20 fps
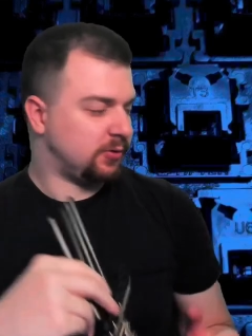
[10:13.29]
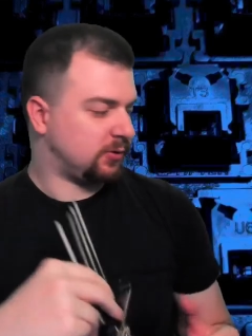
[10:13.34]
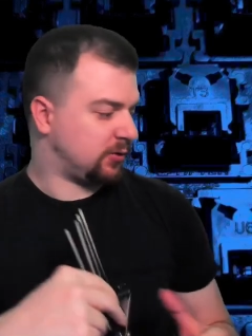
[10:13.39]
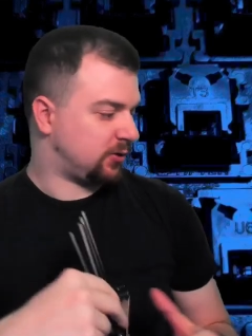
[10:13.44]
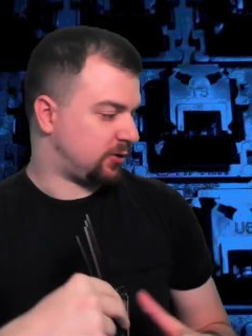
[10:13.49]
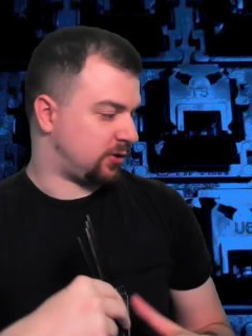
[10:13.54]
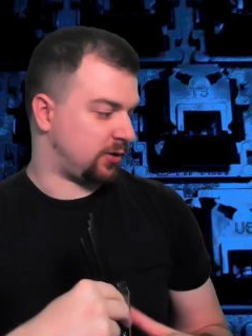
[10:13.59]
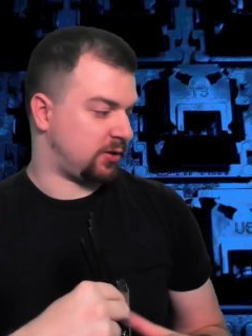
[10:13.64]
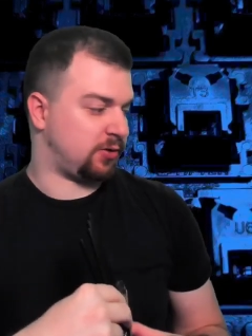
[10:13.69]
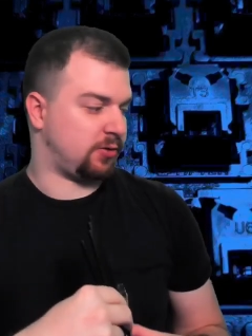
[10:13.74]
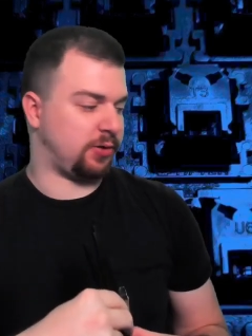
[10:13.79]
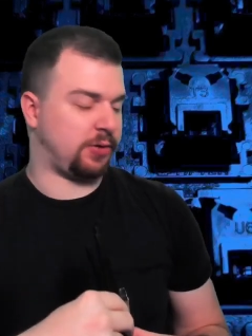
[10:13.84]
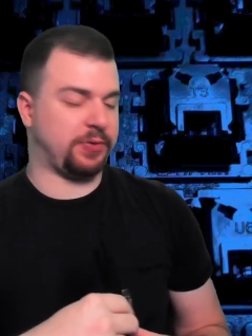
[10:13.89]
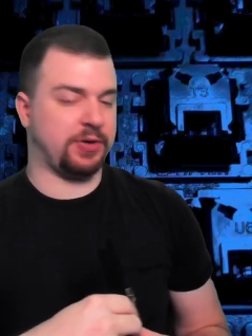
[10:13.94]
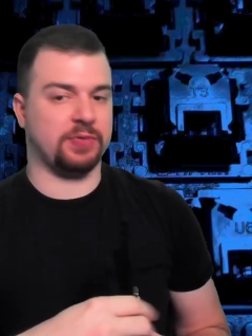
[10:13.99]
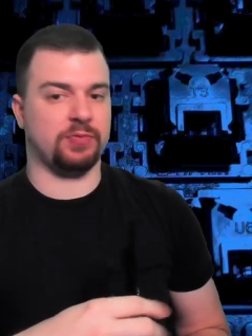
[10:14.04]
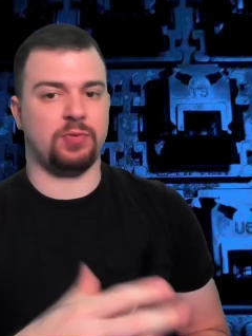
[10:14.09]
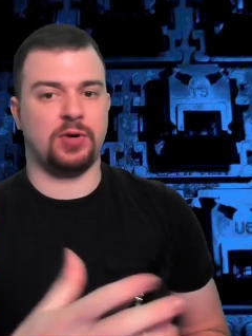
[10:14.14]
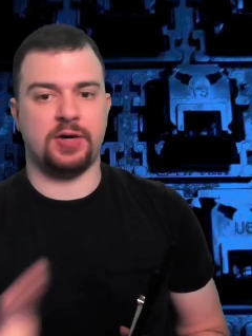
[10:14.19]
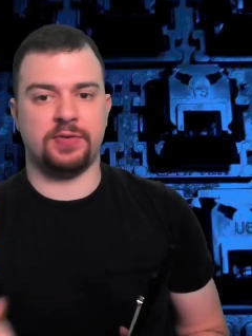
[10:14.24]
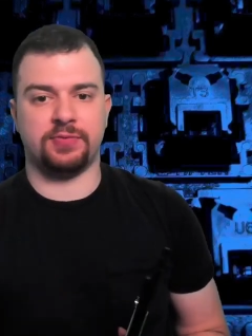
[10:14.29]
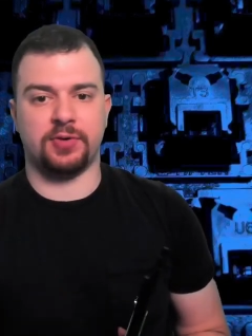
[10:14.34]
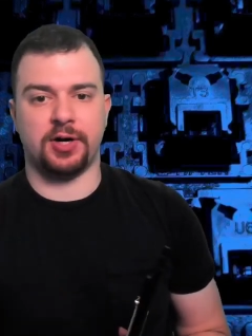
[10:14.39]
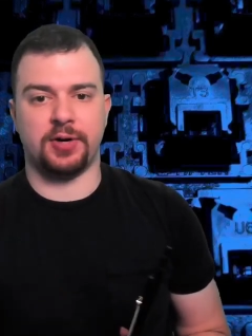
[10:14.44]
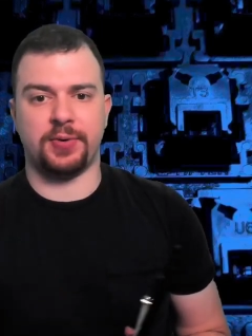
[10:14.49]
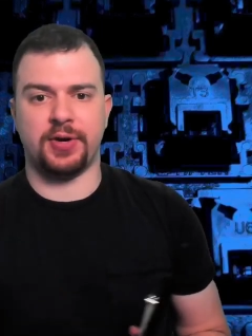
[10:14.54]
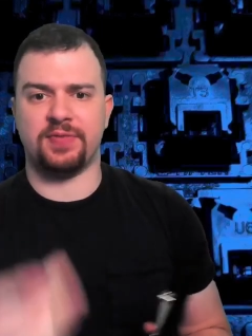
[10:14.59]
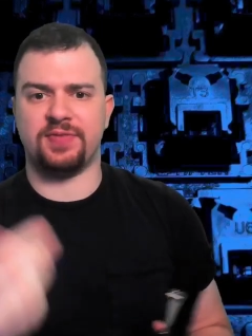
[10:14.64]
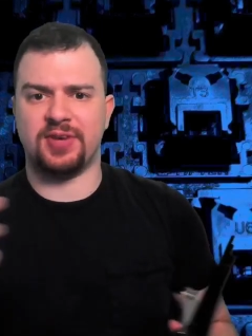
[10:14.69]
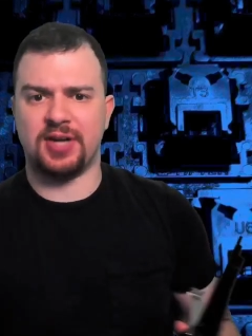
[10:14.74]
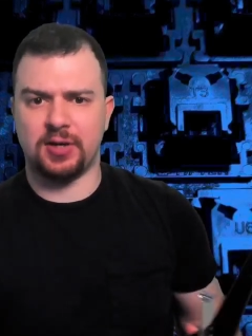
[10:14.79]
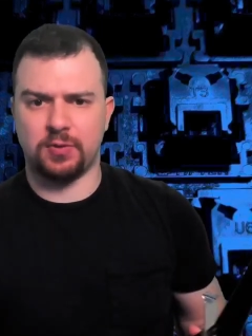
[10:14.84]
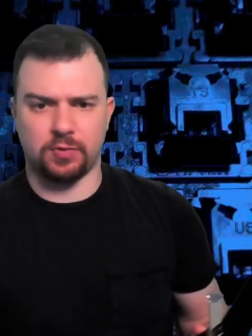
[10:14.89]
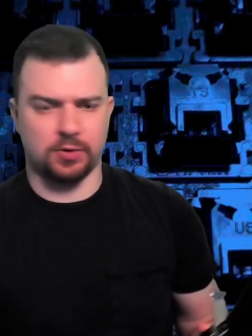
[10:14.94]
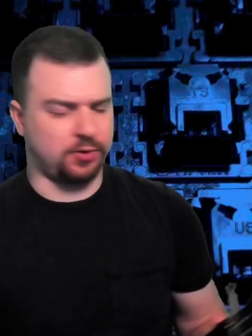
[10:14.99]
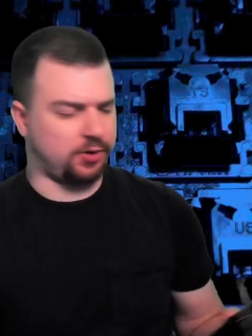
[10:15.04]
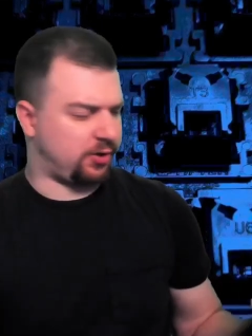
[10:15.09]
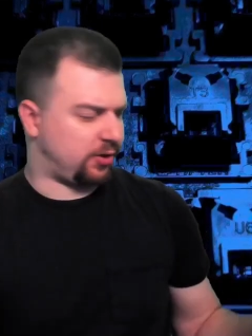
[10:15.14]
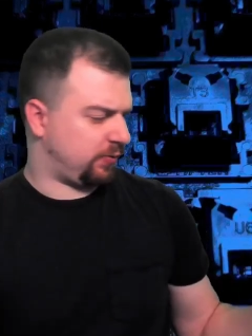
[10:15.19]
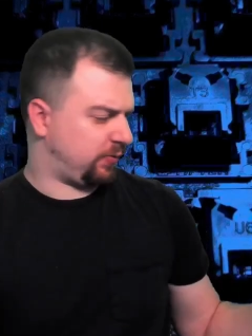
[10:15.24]
So when we have Wi-Fi, we have
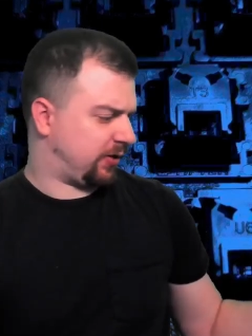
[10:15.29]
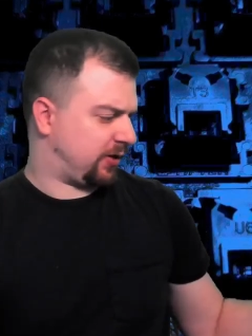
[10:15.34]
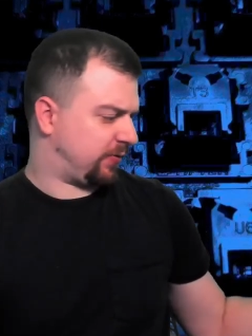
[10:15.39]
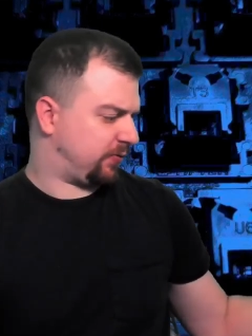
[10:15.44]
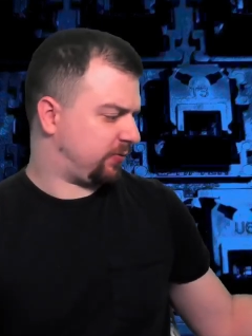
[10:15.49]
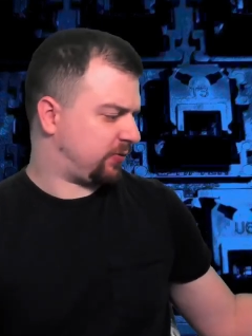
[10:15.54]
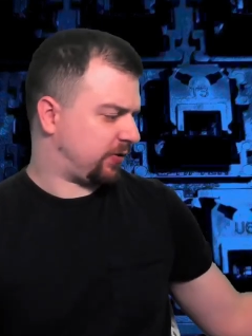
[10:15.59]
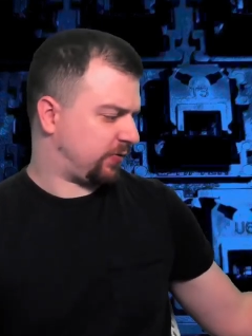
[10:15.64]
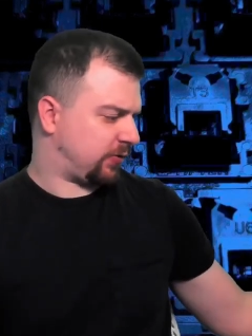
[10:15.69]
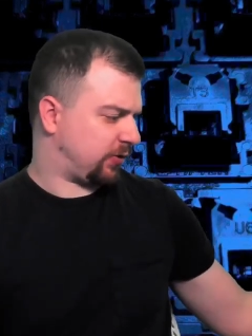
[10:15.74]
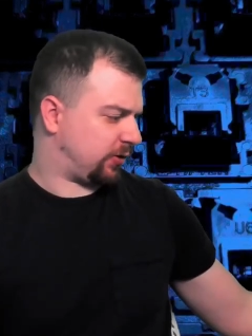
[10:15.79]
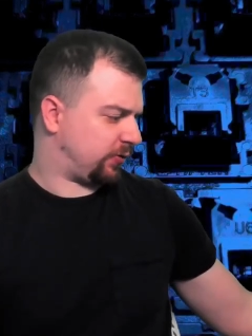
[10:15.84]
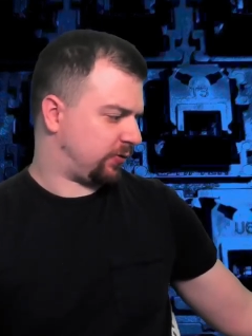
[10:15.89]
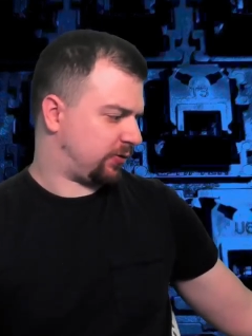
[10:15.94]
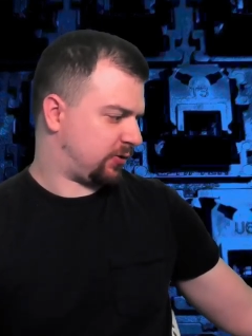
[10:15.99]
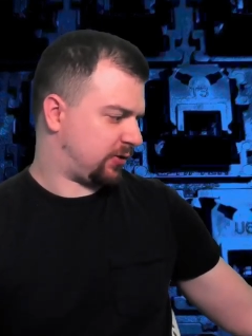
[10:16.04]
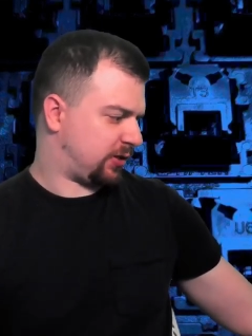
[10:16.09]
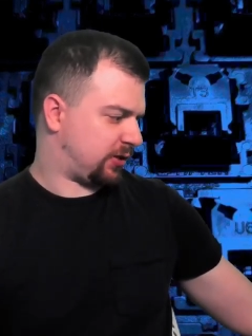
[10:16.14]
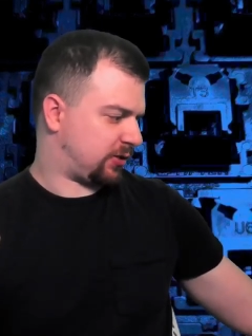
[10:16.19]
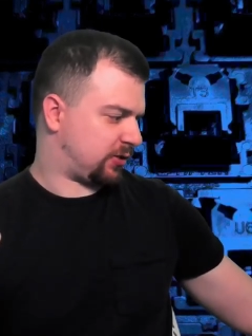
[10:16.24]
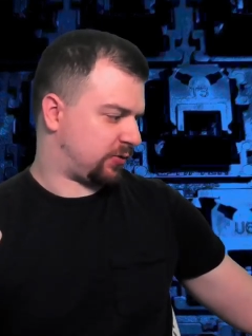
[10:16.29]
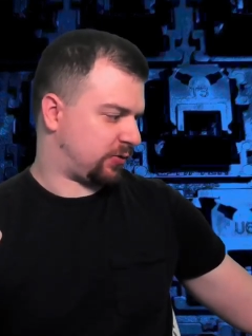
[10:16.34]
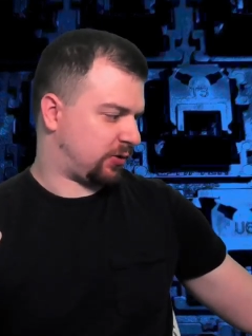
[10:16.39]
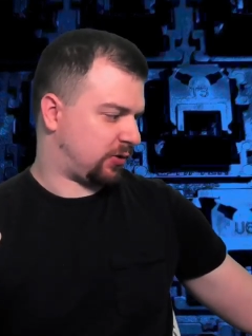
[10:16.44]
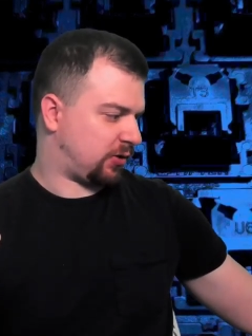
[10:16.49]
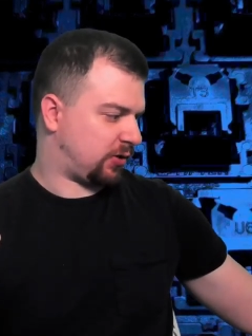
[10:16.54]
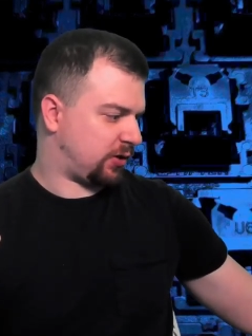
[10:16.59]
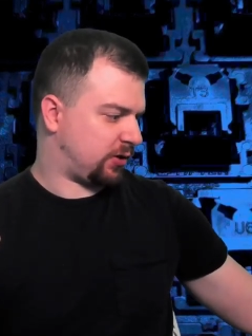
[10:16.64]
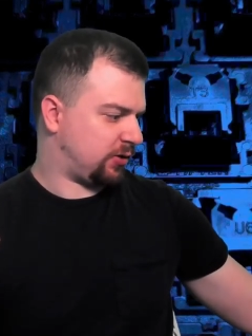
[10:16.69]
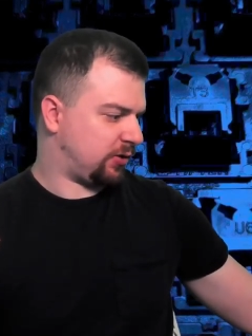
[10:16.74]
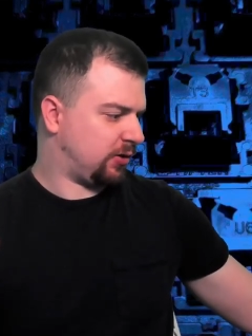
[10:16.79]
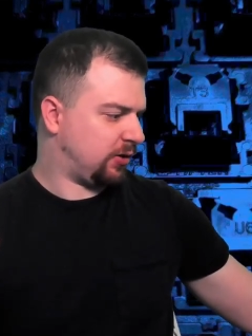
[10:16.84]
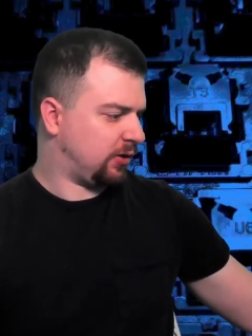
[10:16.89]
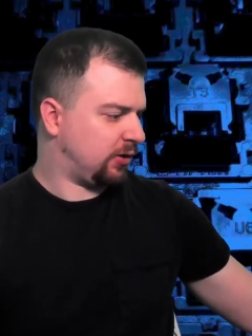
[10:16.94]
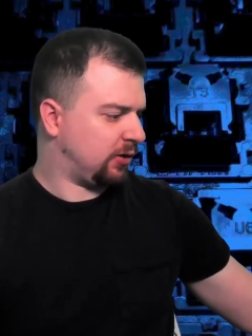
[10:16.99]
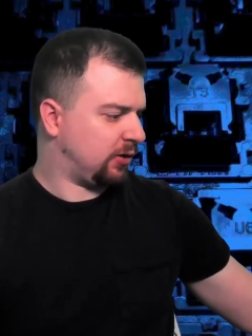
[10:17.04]
networking, we have different other things going on.